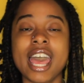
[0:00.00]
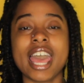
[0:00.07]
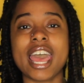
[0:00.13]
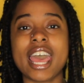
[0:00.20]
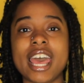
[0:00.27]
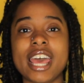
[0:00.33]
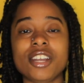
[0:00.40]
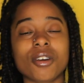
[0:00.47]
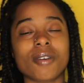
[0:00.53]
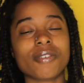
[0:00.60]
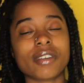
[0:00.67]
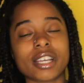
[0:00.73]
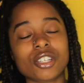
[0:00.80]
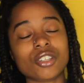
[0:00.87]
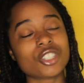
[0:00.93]
And don't
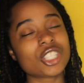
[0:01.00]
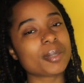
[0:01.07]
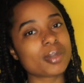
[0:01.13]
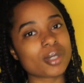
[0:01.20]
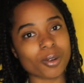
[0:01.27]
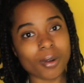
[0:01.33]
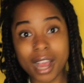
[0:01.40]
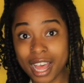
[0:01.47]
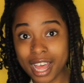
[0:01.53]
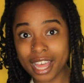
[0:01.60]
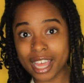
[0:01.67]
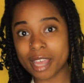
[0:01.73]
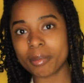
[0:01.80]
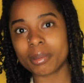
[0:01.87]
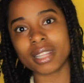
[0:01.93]
forget to
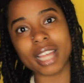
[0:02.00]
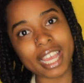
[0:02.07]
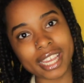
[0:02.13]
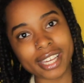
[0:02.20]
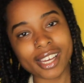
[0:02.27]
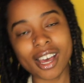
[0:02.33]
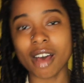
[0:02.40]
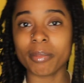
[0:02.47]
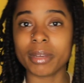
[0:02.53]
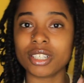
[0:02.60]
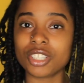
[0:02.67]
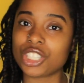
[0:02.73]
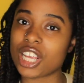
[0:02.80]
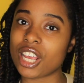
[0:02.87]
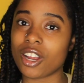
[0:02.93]
subscribe, like, comment,
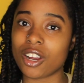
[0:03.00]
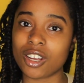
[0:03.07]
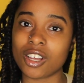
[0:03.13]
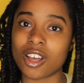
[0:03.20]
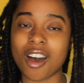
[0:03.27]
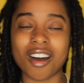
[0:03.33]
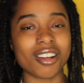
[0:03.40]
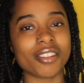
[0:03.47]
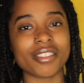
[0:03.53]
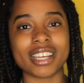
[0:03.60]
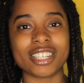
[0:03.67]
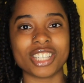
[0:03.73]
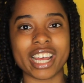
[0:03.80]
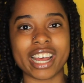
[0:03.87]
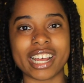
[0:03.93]
share, all that
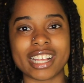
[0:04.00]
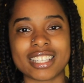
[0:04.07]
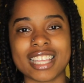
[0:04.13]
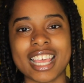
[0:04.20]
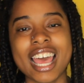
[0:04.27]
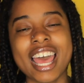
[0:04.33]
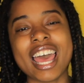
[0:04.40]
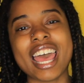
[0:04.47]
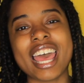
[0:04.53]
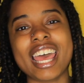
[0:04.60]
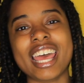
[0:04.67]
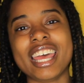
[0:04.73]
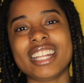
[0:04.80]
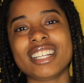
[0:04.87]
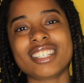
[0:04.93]
jazz.
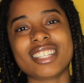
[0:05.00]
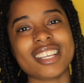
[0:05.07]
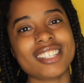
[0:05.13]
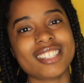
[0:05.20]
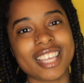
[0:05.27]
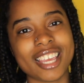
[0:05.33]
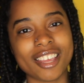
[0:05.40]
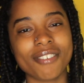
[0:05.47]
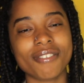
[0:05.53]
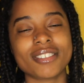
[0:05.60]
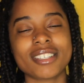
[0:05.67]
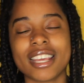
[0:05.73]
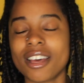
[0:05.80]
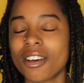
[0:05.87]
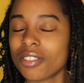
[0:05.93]
And stay safe,
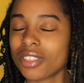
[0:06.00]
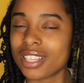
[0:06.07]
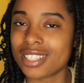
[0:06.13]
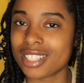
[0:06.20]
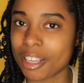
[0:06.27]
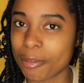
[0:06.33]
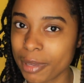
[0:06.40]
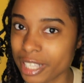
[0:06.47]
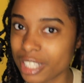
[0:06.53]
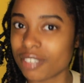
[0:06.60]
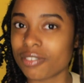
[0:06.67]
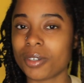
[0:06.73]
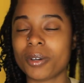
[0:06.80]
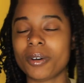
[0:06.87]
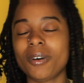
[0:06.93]
stay healthy, stay
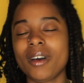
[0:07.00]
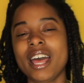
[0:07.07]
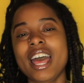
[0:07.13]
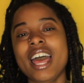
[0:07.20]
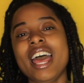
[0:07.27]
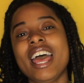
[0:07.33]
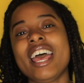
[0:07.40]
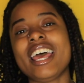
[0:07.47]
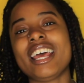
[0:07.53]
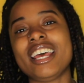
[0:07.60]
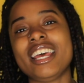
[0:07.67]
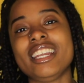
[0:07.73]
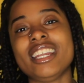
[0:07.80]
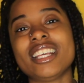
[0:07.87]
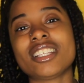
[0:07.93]
peaceful.
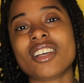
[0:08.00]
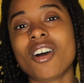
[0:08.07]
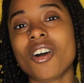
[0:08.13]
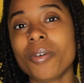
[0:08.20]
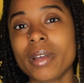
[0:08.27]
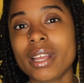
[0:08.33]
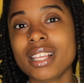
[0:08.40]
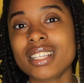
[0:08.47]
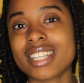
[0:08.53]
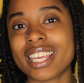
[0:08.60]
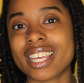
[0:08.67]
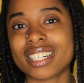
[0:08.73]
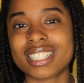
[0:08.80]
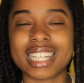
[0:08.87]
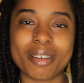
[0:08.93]
And as always, take
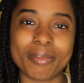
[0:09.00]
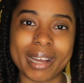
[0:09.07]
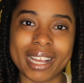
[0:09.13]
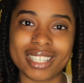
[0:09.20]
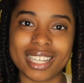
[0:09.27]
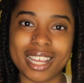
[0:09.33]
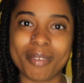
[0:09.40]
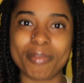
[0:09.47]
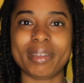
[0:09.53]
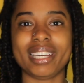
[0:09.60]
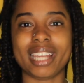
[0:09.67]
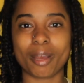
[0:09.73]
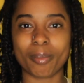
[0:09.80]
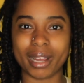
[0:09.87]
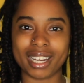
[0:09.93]
it step by step and
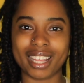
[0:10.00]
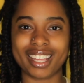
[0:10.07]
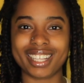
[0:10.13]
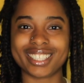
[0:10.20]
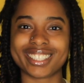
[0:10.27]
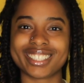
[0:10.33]
day by day.